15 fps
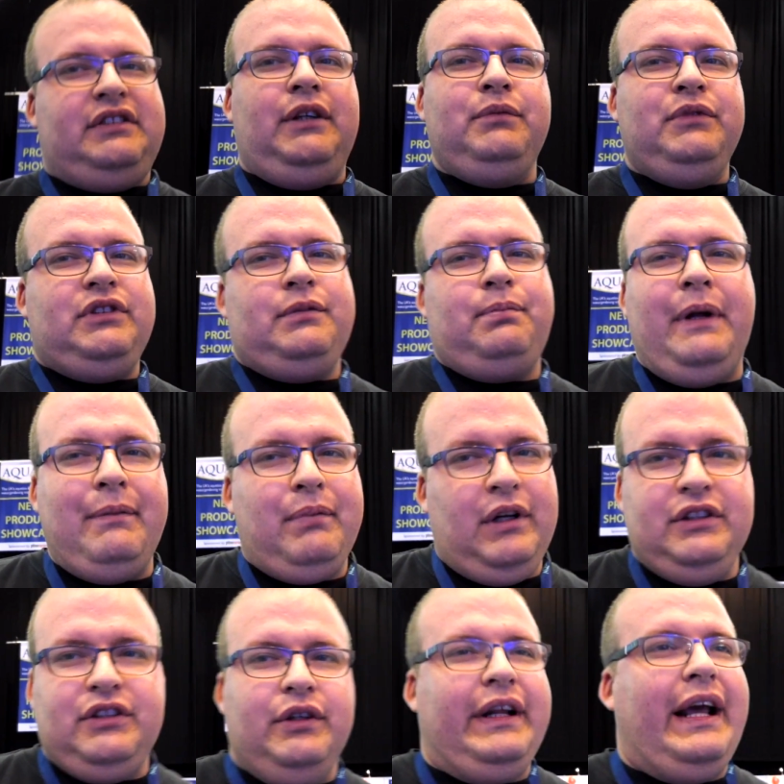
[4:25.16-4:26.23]
some people are
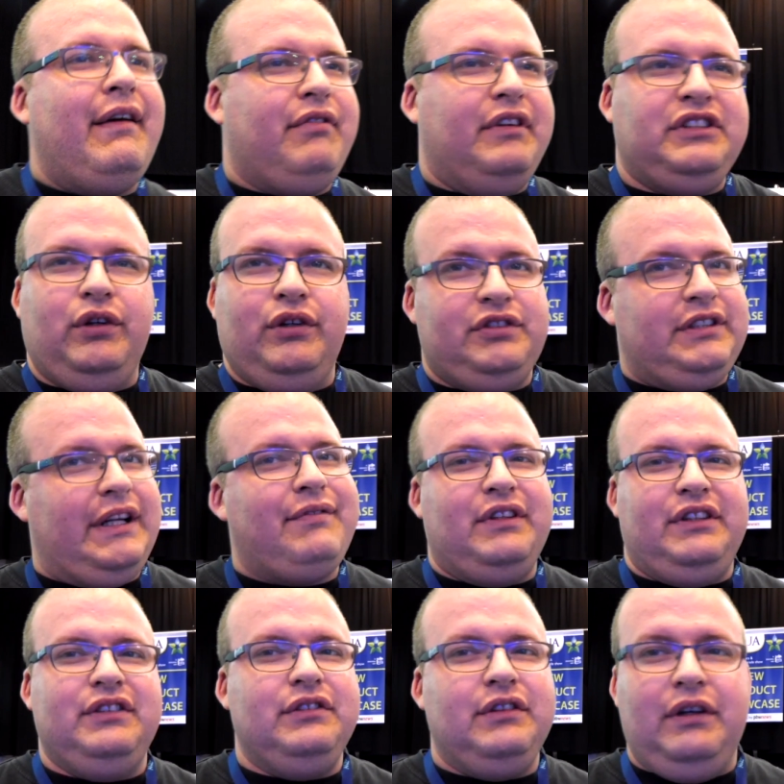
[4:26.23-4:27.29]
doing it every sort of
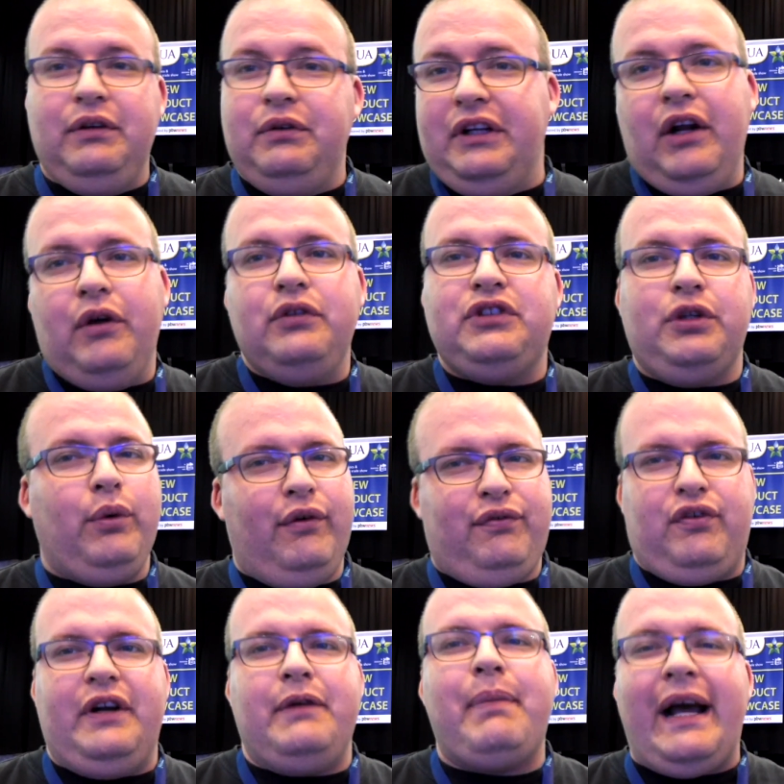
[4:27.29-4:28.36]
7, 2 or
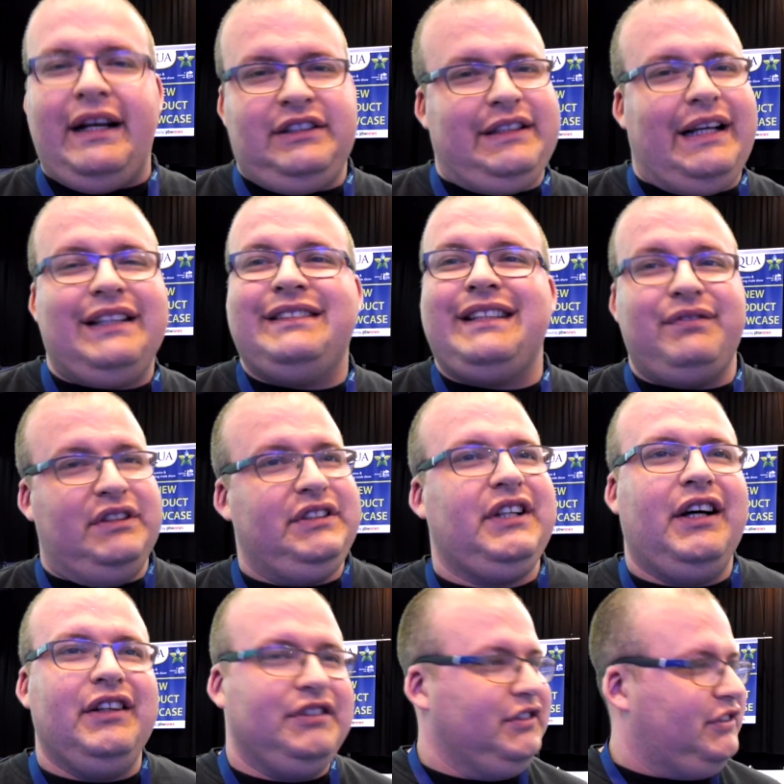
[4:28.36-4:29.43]
3 batches out of 7
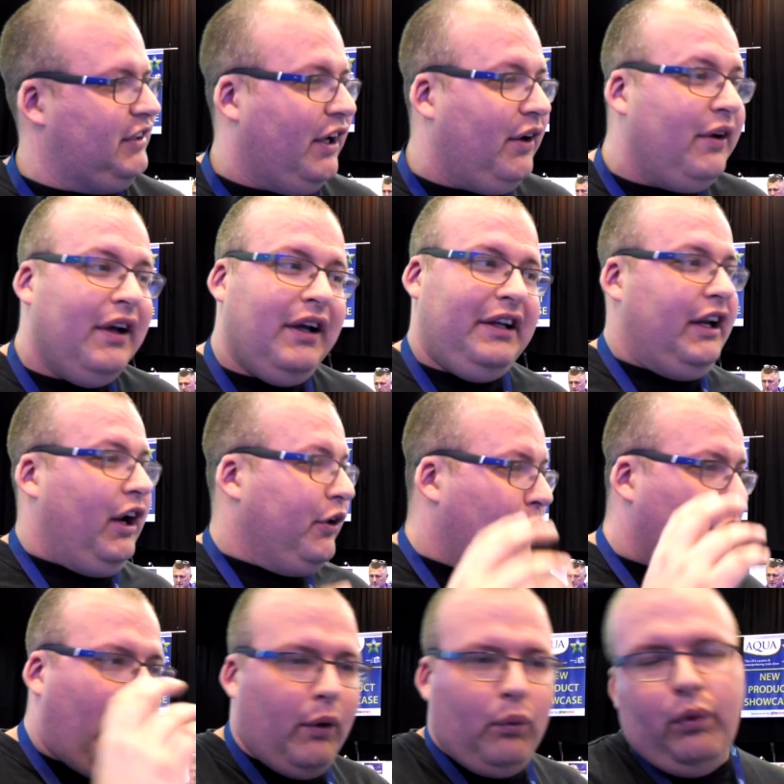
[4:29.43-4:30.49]
tons. So
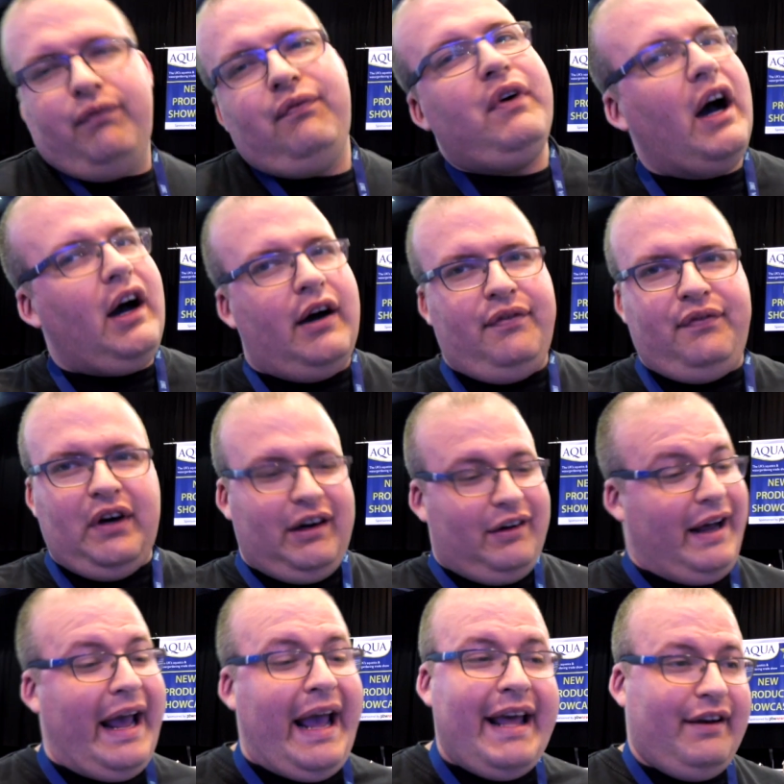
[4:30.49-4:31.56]
you are far,
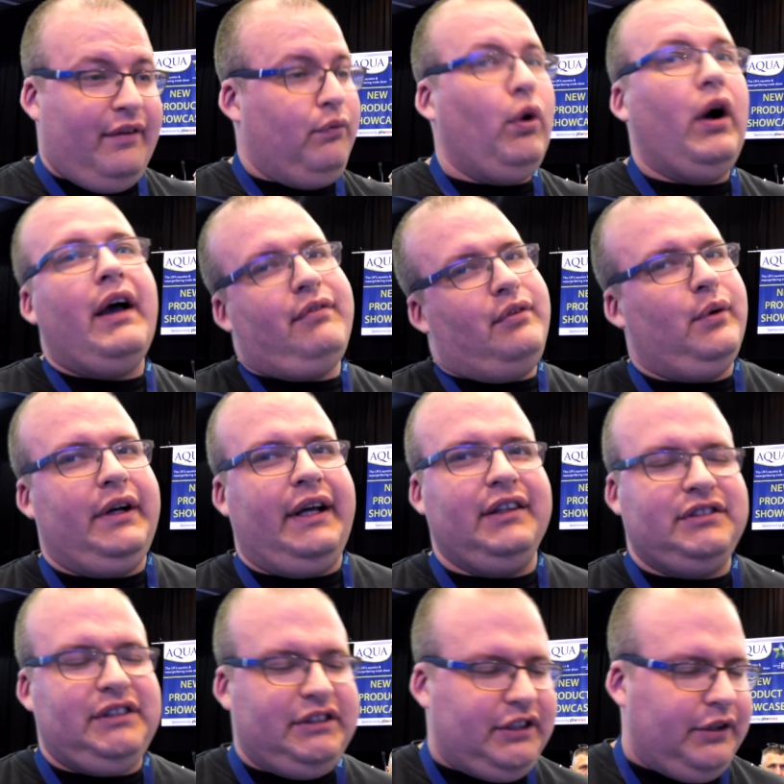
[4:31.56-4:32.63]
far ahead of what everyone
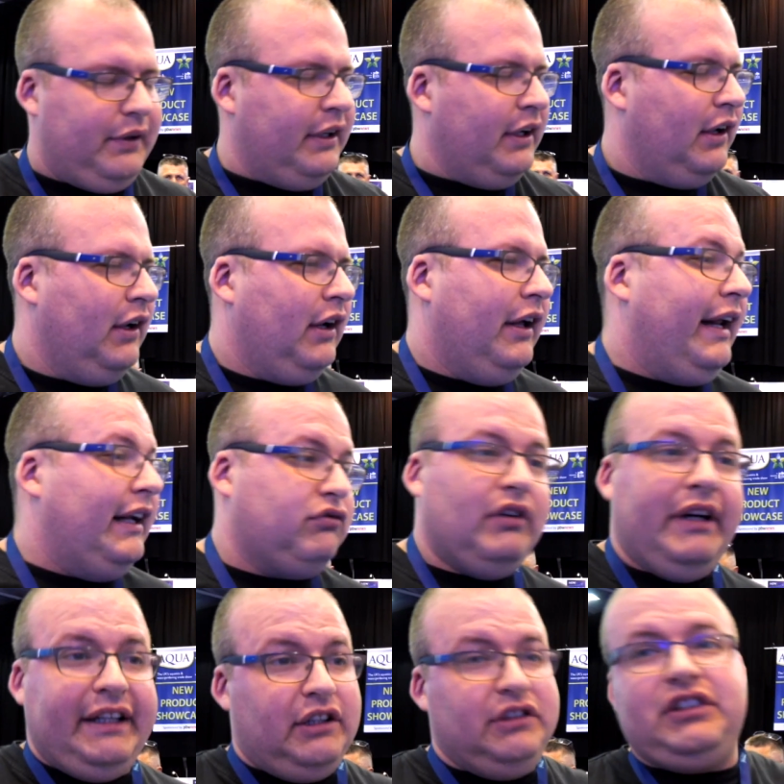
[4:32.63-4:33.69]
else is doing, and that's
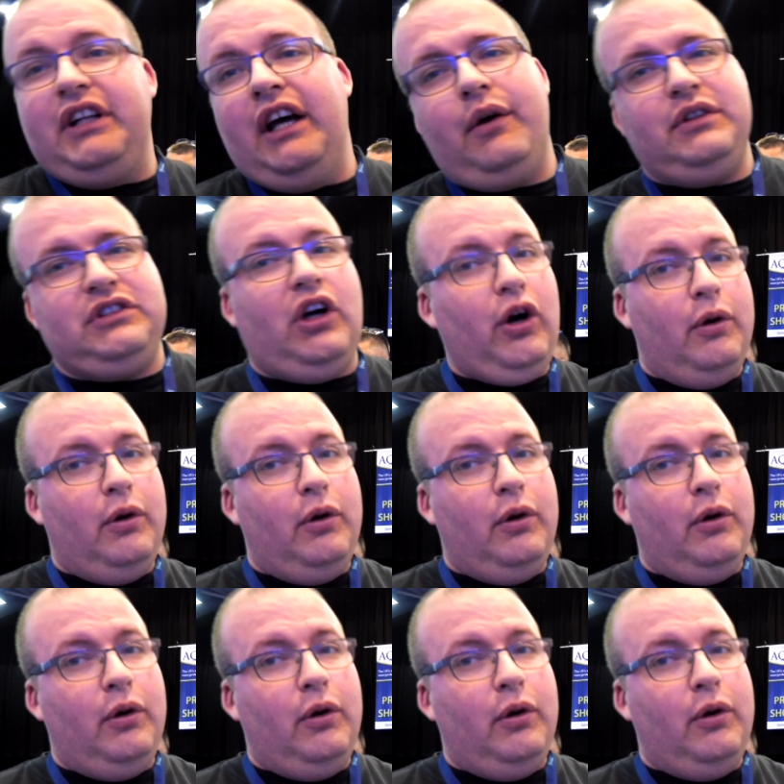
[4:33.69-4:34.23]
really good to know as a